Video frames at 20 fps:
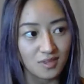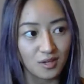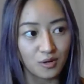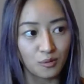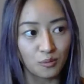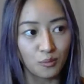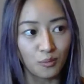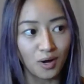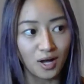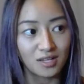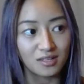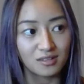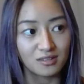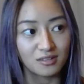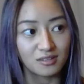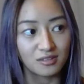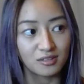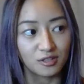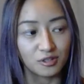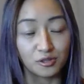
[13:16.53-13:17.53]
what
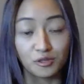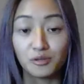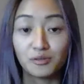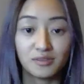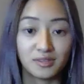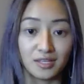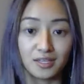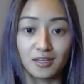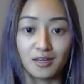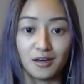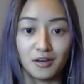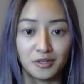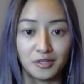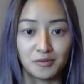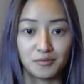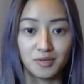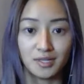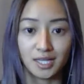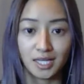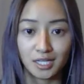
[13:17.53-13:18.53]
you think healthy
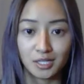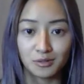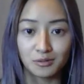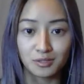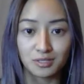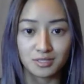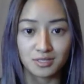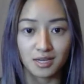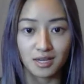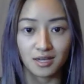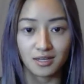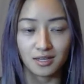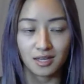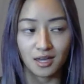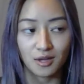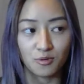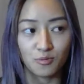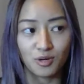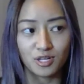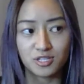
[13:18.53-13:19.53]
relating looks like
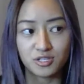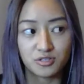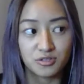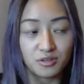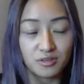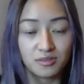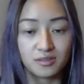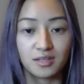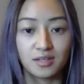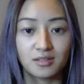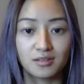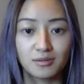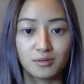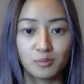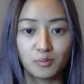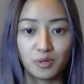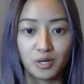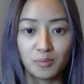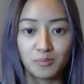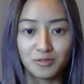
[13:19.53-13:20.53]
and what do you think the
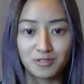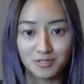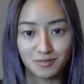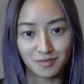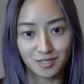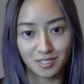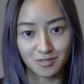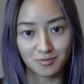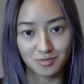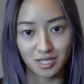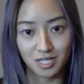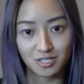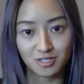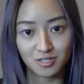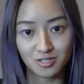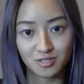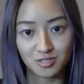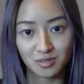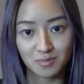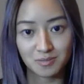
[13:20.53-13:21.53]
purpose of these
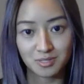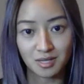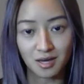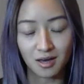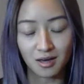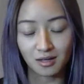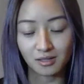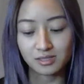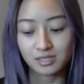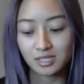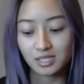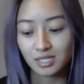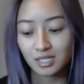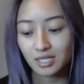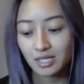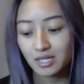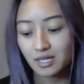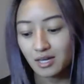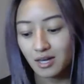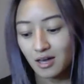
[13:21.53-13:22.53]
relationships are.
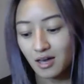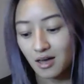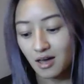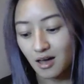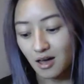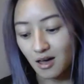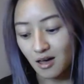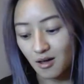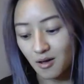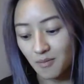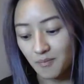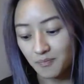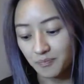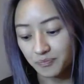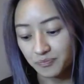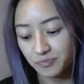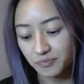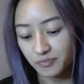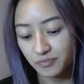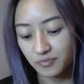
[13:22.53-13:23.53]

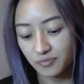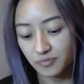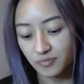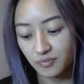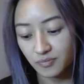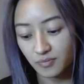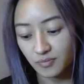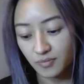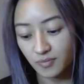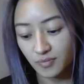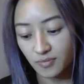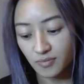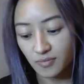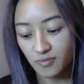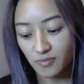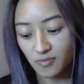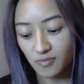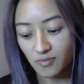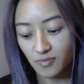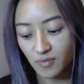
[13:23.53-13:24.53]
Um,
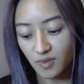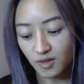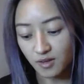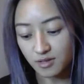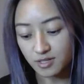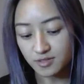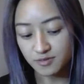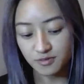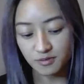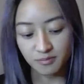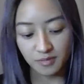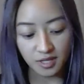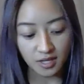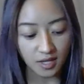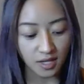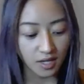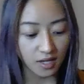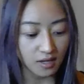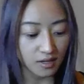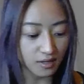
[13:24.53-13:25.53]
because for
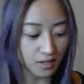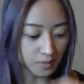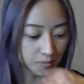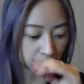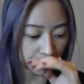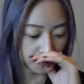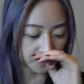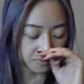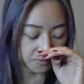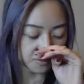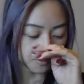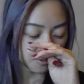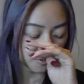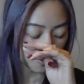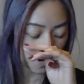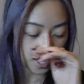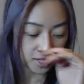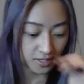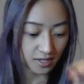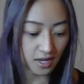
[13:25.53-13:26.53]
me i mean
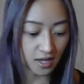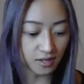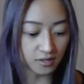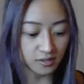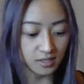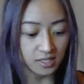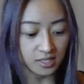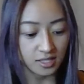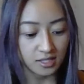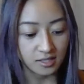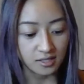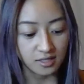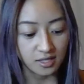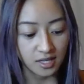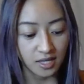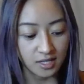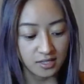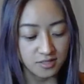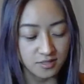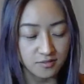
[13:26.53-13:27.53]
right now in, in
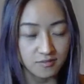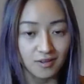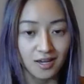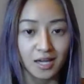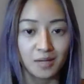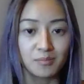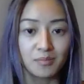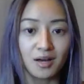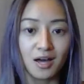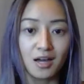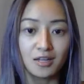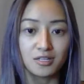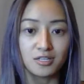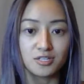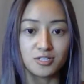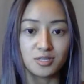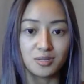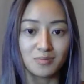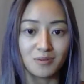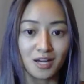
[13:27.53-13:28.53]
in divine
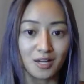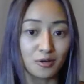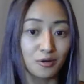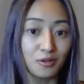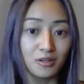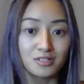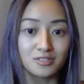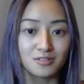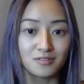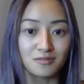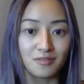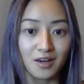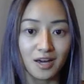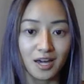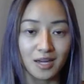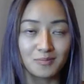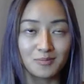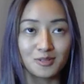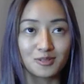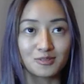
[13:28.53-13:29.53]
partnership i call it
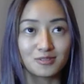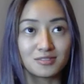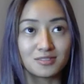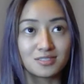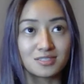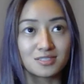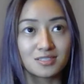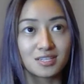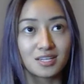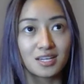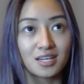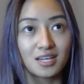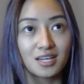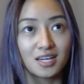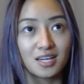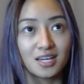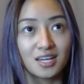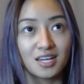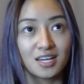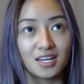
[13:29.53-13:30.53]
divine because
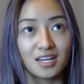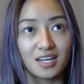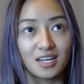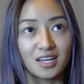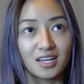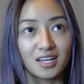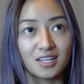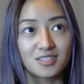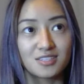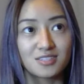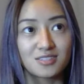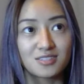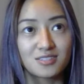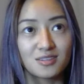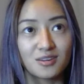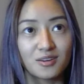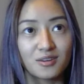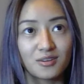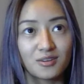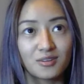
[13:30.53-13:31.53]
it's
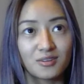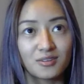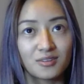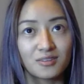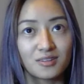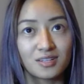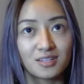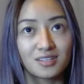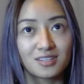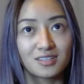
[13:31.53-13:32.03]
so